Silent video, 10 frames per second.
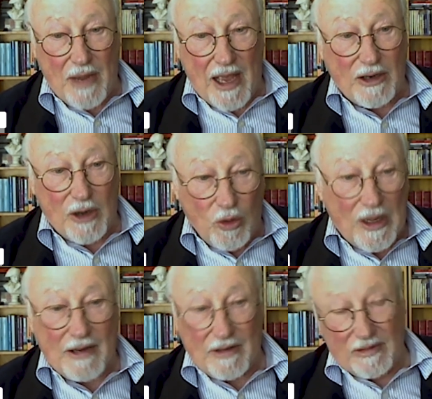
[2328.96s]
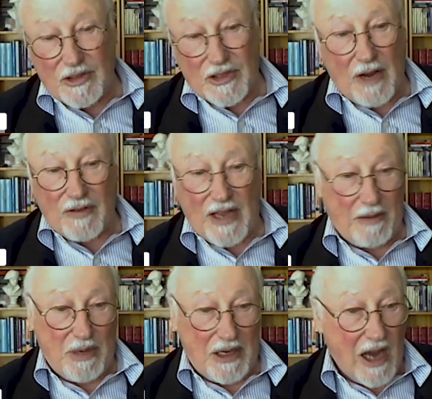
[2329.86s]
and all that stuff
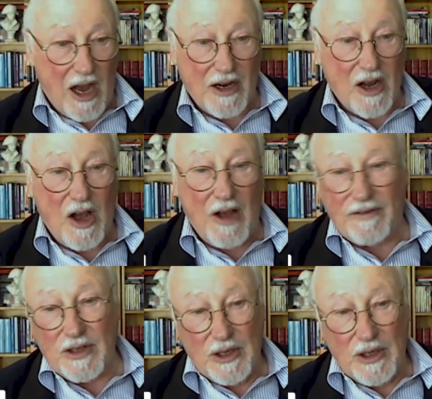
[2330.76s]
can be archived